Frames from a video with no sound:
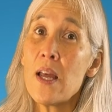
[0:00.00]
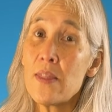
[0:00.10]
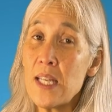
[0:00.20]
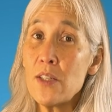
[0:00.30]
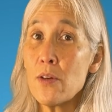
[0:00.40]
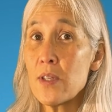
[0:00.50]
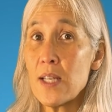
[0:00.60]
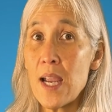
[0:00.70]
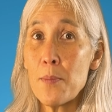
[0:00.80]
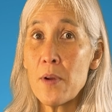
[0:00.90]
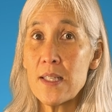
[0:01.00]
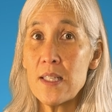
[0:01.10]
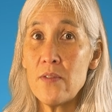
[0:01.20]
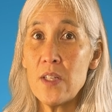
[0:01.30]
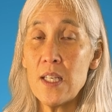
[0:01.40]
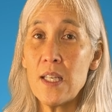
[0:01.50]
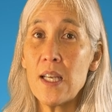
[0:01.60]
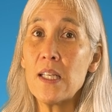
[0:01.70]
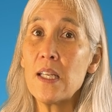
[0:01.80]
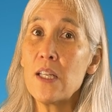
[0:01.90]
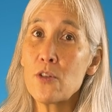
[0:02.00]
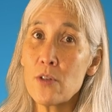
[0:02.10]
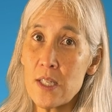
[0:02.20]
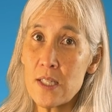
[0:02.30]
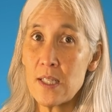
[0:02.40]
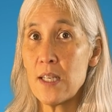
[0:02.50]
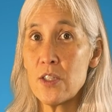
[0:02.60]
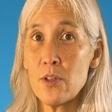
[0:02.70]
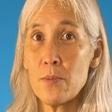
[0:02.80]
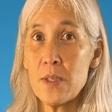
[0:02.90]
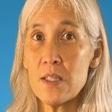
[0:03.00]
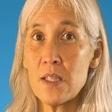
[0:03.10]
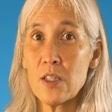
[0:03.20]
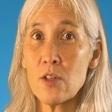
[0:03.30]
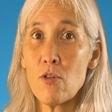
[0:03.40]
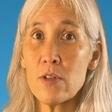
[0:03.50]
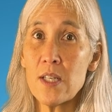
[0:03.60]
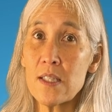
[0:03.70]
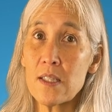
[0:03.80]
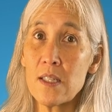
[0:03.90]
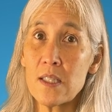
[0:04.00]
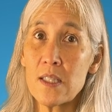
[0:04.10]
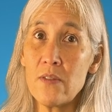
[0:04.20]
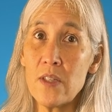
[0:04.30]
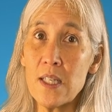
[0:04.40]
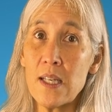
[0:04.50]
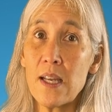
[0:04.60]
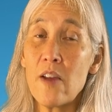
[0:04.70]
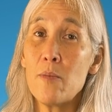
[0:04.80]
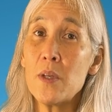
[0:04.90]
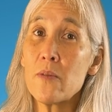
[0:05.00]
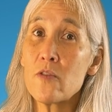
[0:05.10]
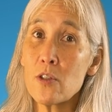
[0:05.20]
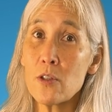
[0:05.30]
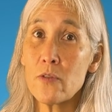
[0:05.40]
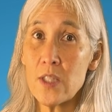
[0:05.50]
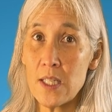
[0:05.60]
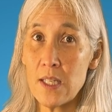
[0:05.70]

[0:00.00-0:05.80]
They note that hyperactivity and increased anterior mid-cingulate cortex connectivity have been observed in